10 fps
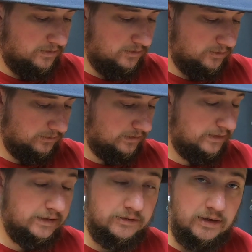Shoot, I
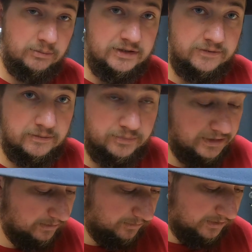need to grab a different
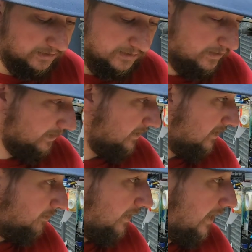pen because this is
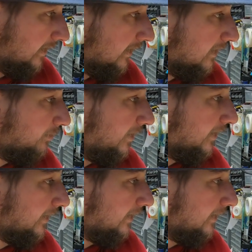a black ink pen.